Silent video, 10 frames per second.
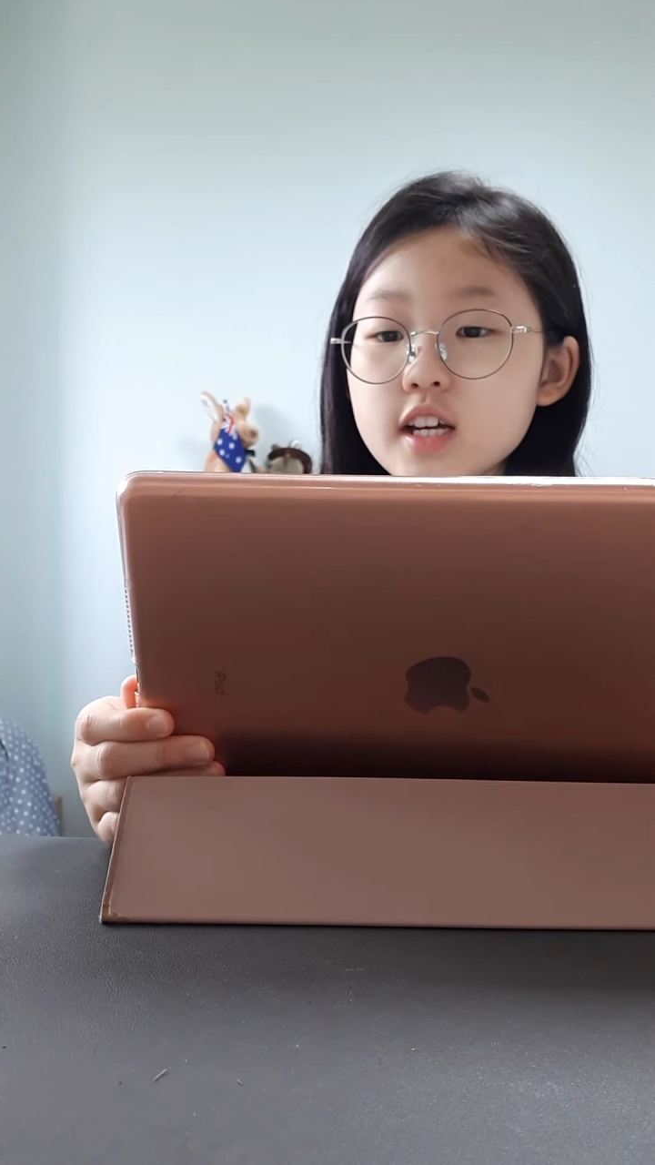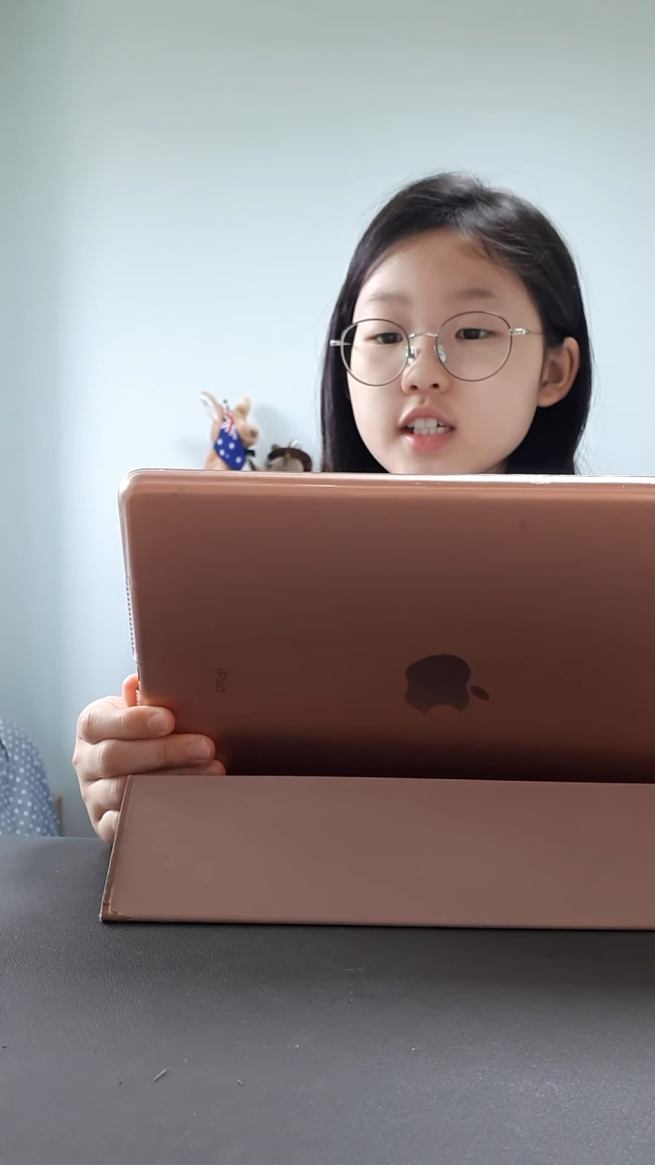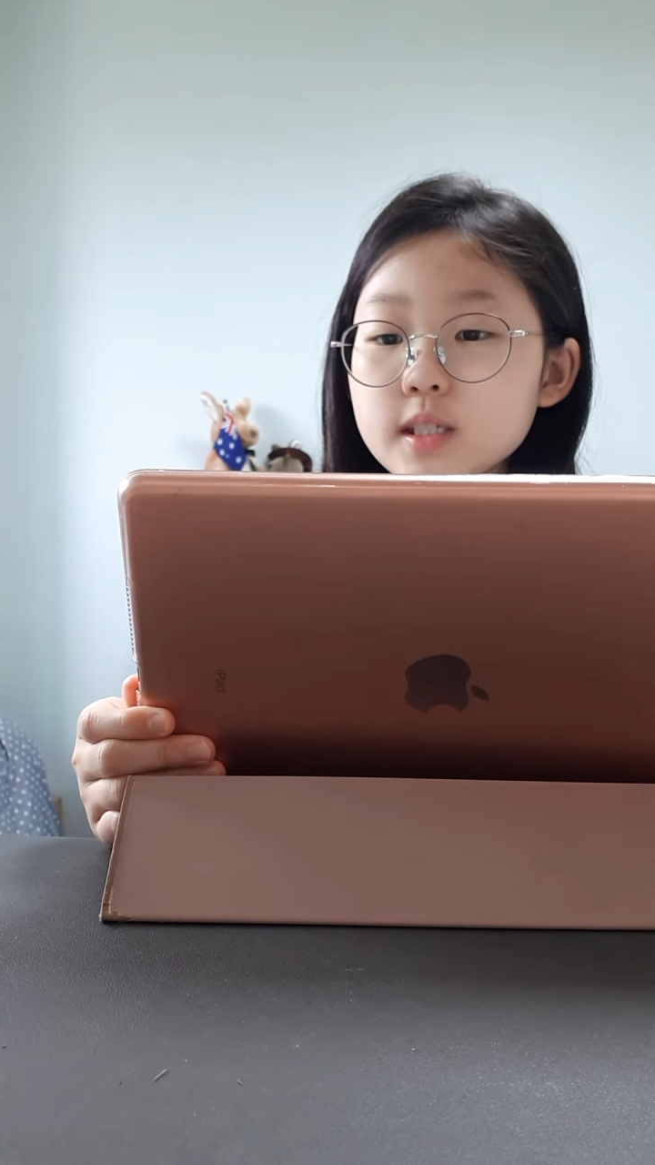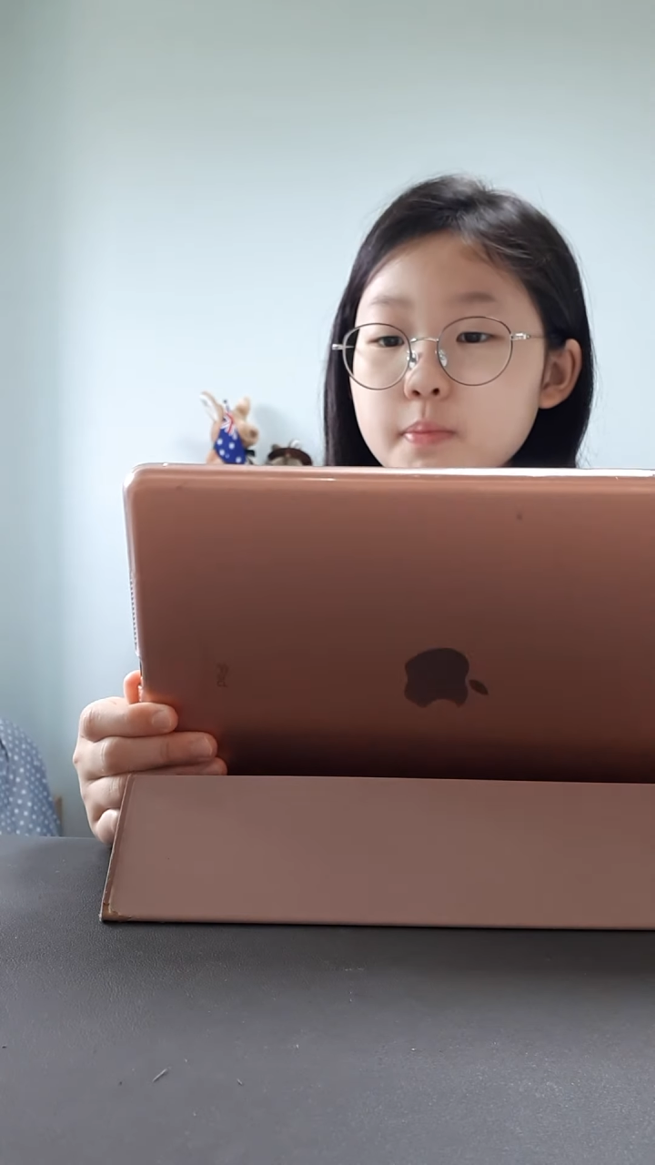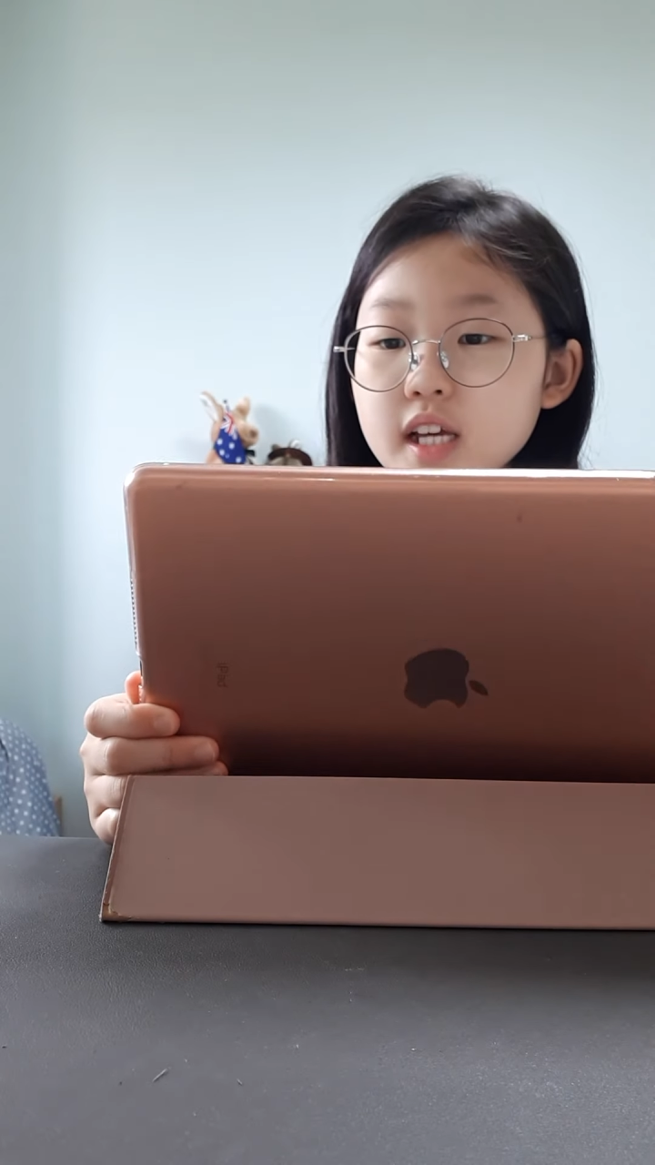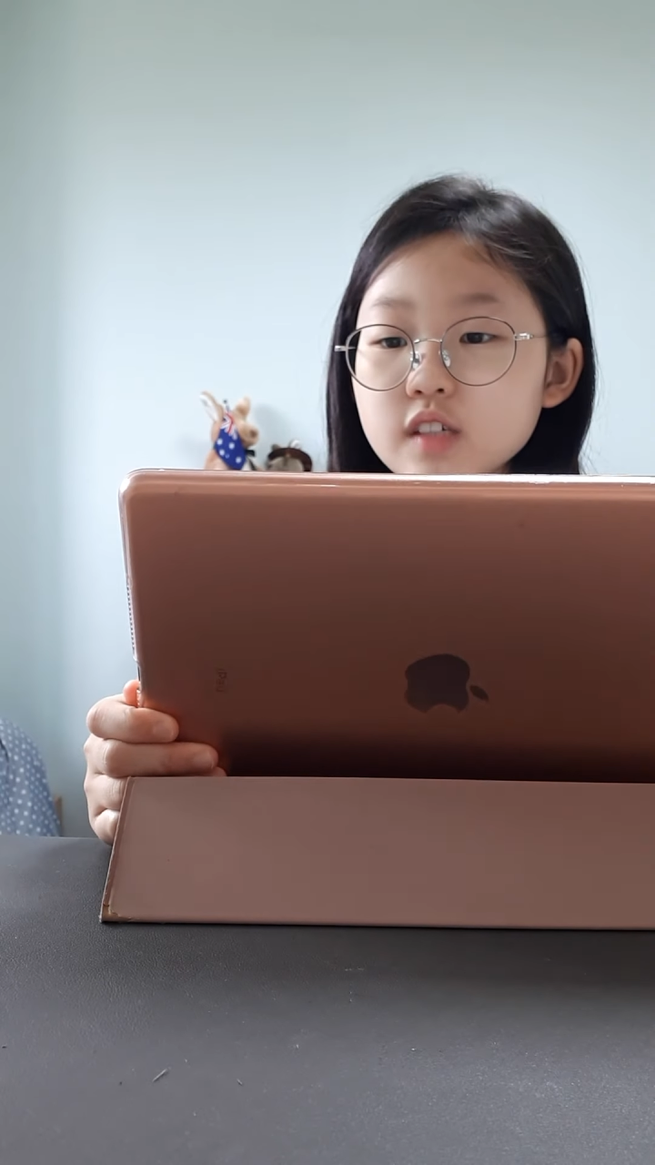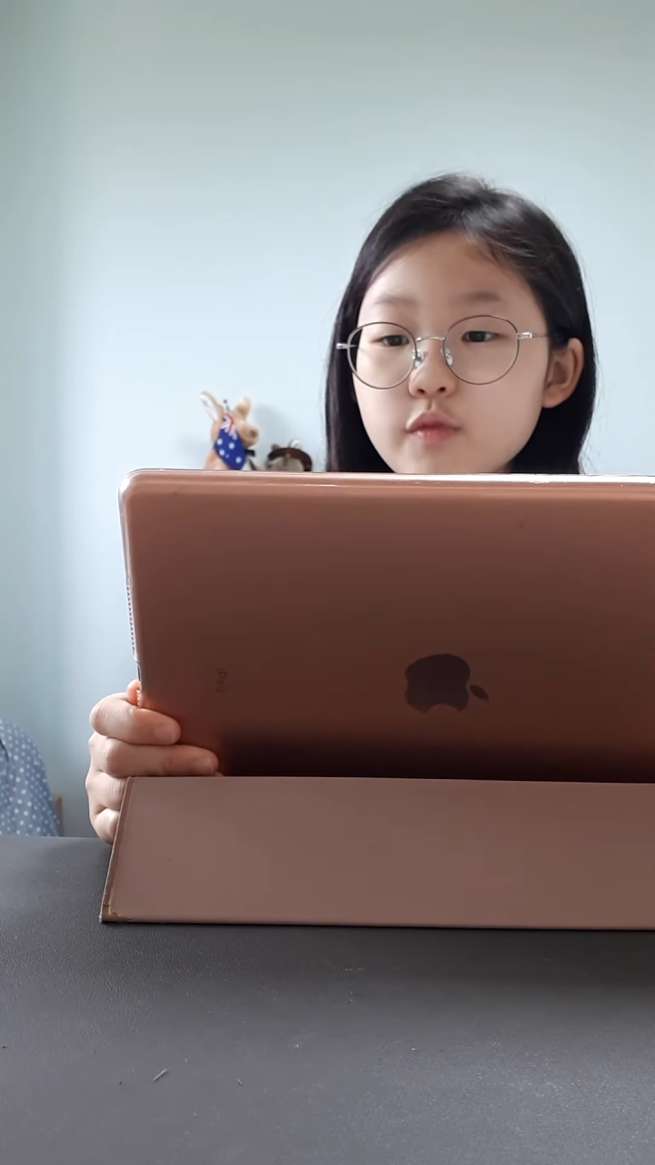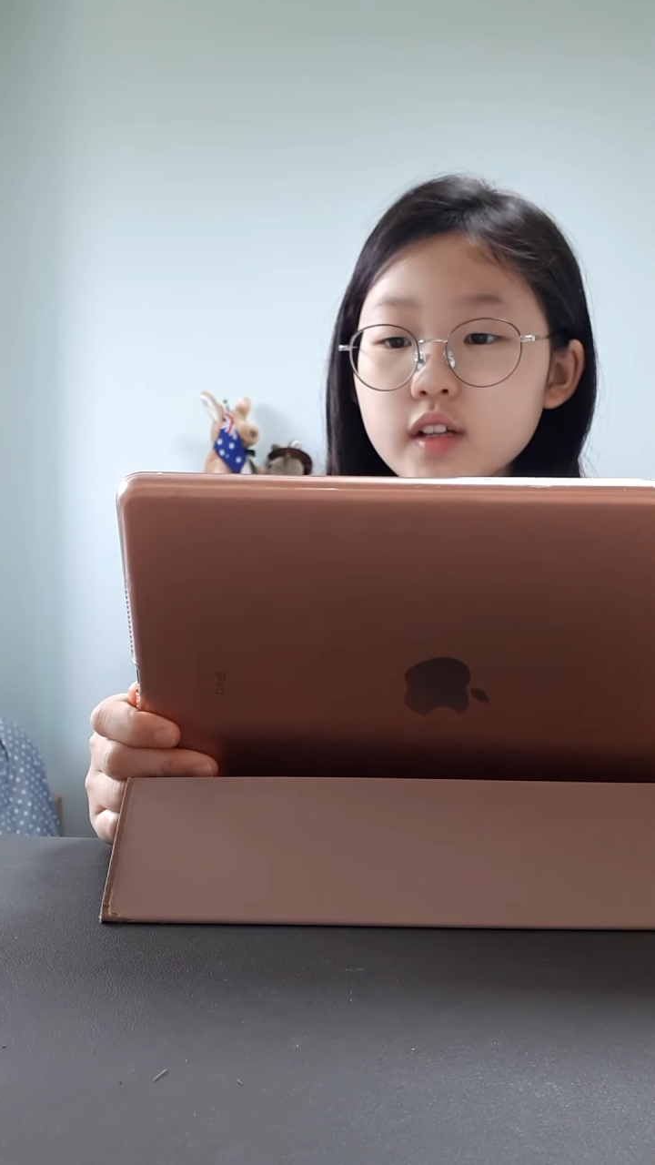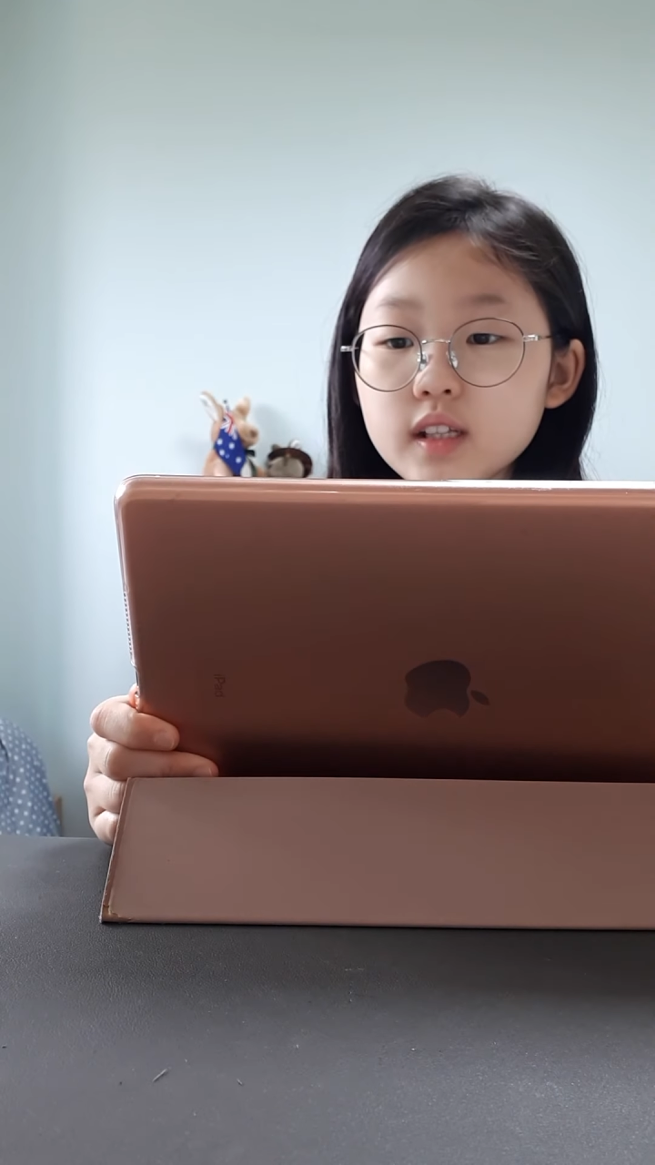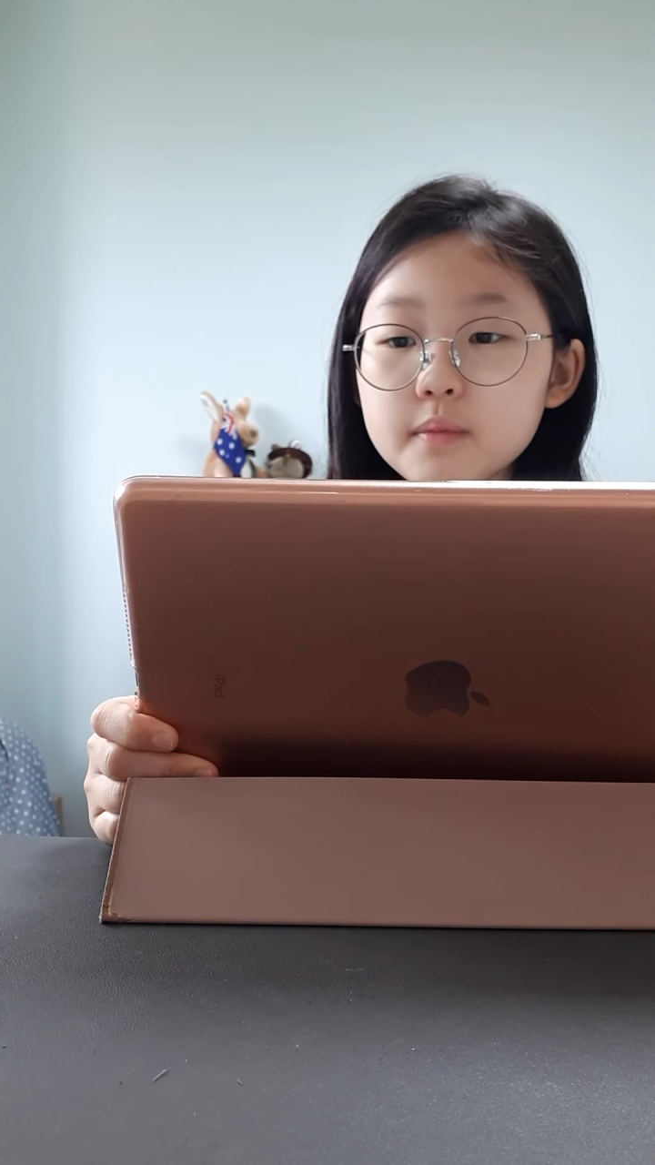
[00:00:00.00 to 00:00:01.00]
space
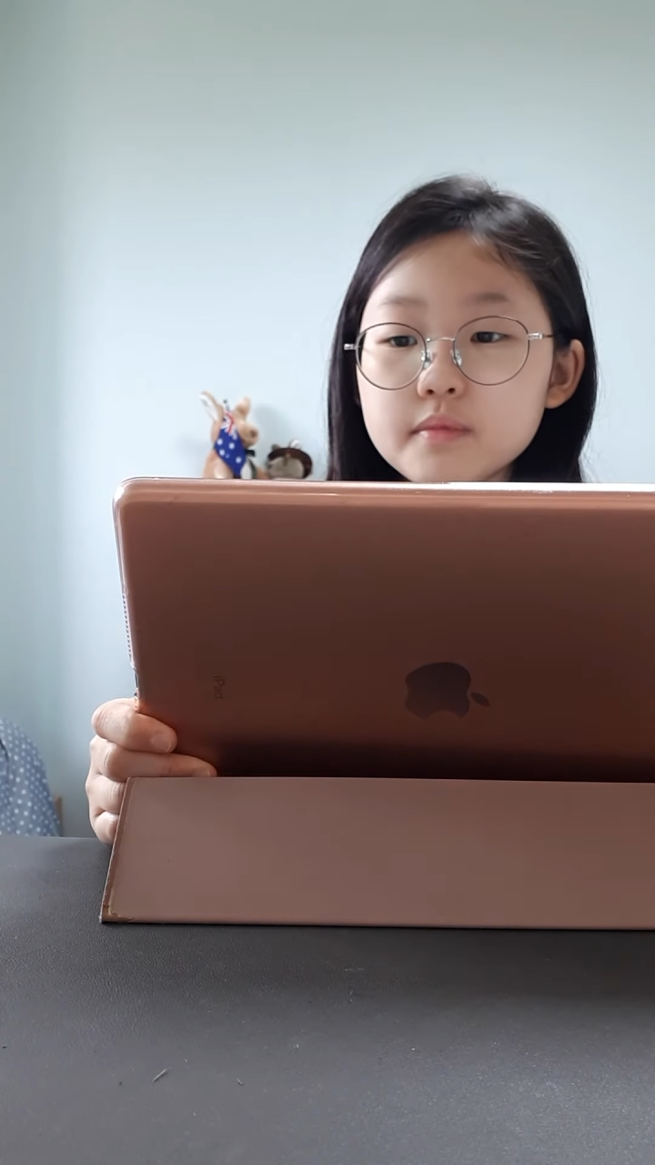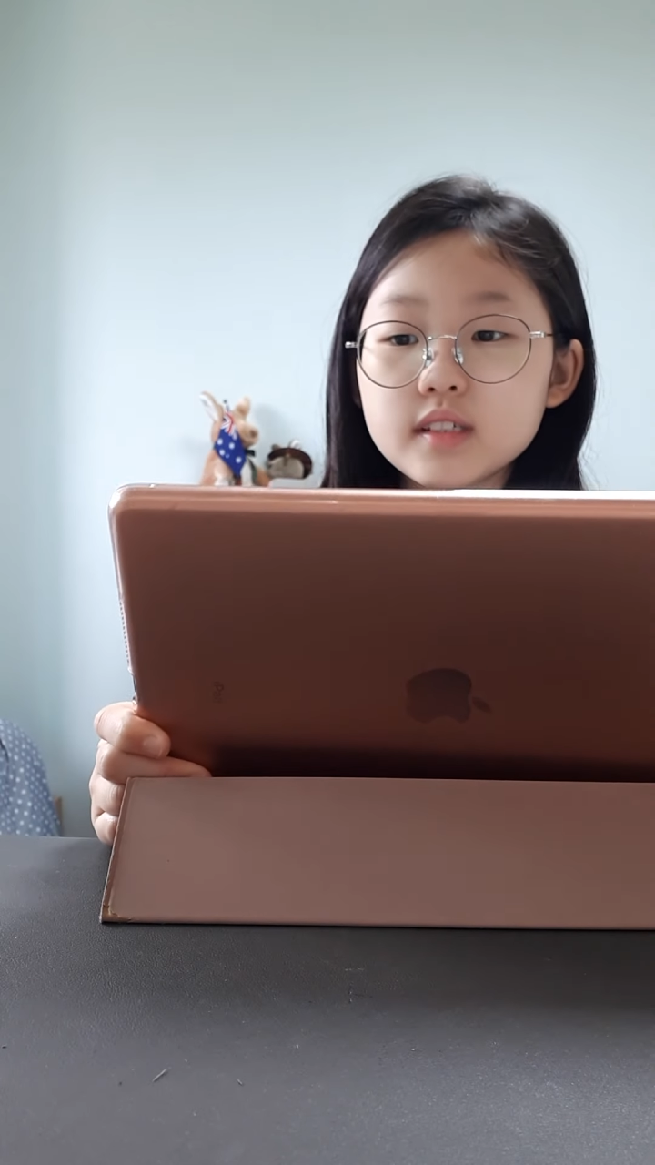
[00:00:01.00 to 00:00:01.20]
film,